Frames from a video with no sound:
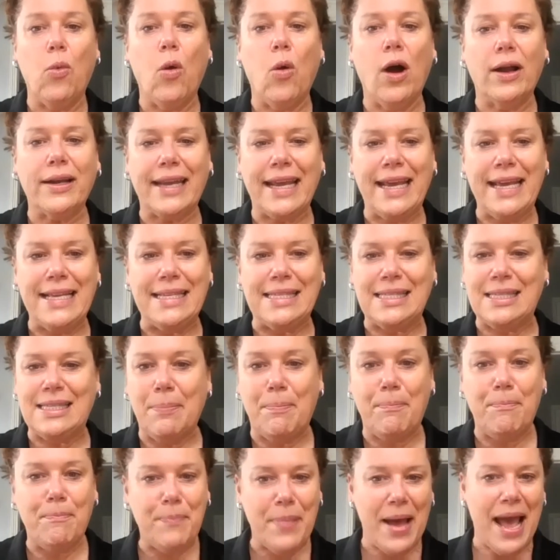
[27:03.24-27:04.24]
what is the
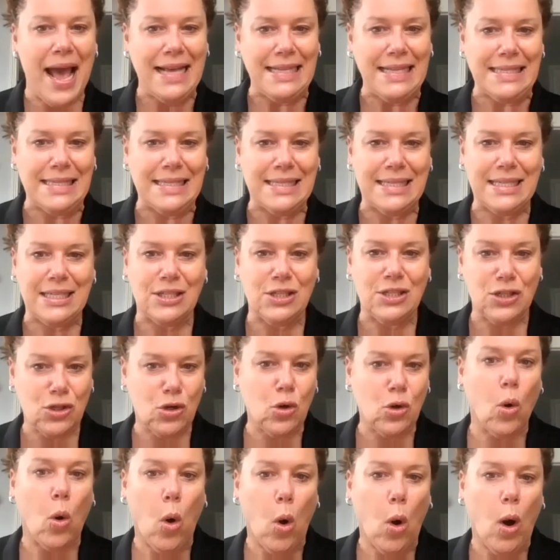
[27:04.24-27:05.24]
best
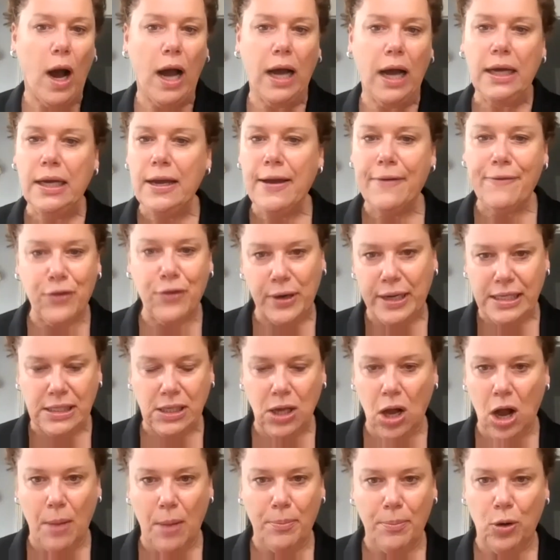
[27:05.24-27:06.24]
score, for
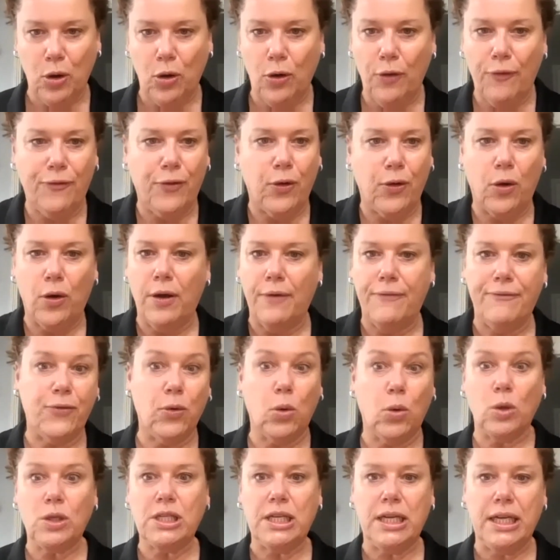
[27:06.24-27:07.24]
example, for a
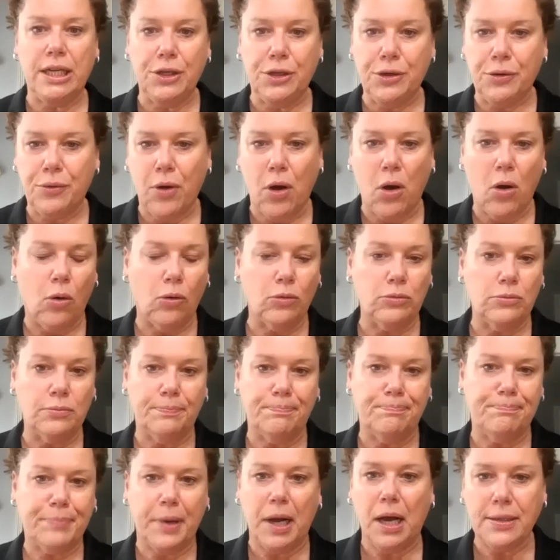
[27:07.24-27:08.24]
14-year-old
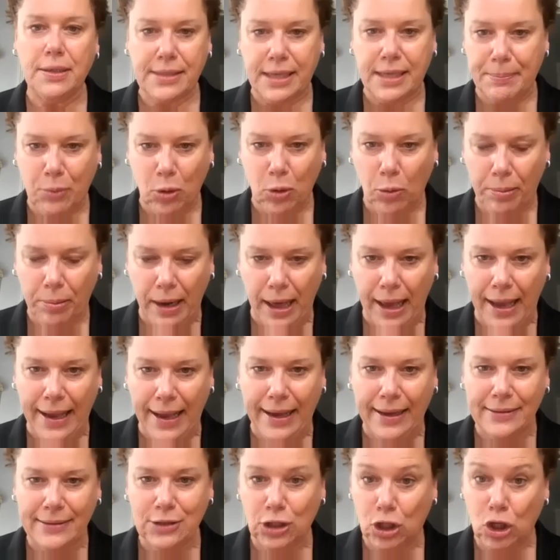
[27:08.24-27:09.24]
basketball
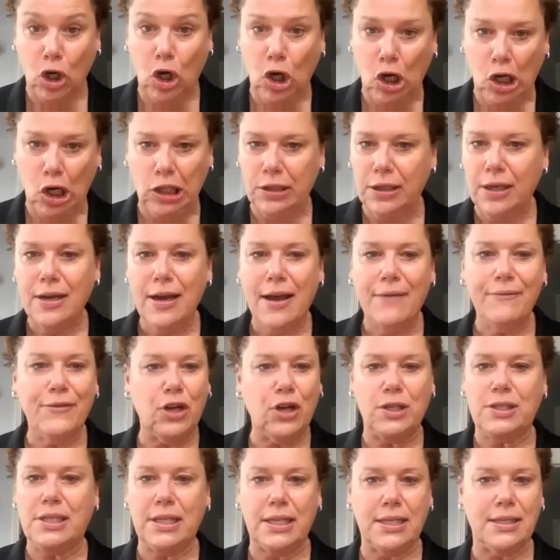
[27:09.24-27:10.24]
player girl
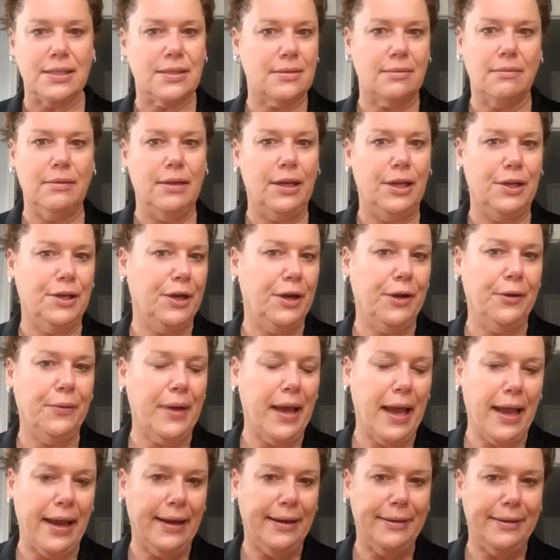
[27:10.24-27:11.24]
versus,
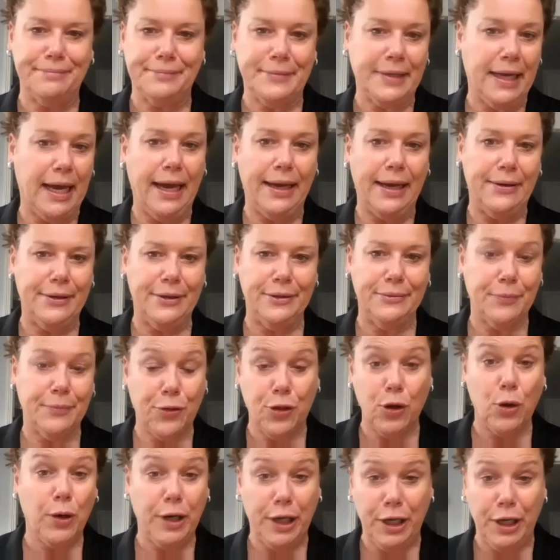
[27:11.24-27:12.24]
a, I don't know,
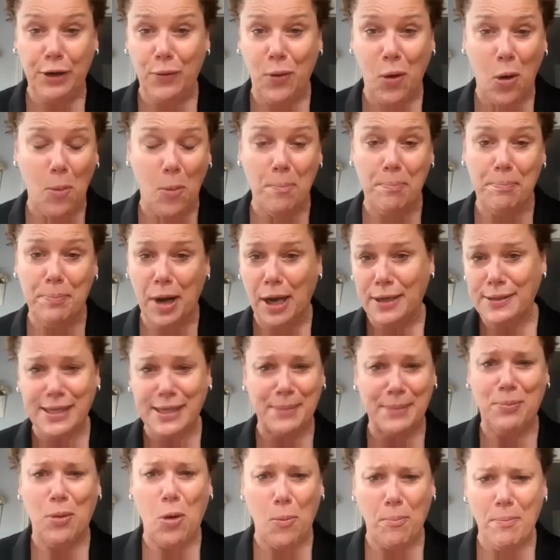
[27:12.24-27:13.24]
30-year-old
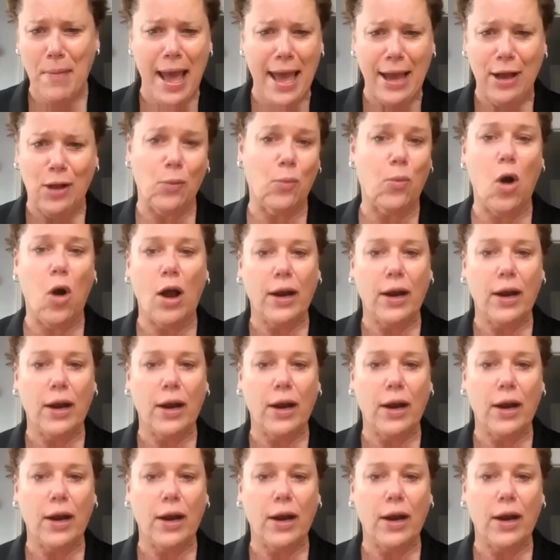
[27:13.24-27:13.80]
basketball male,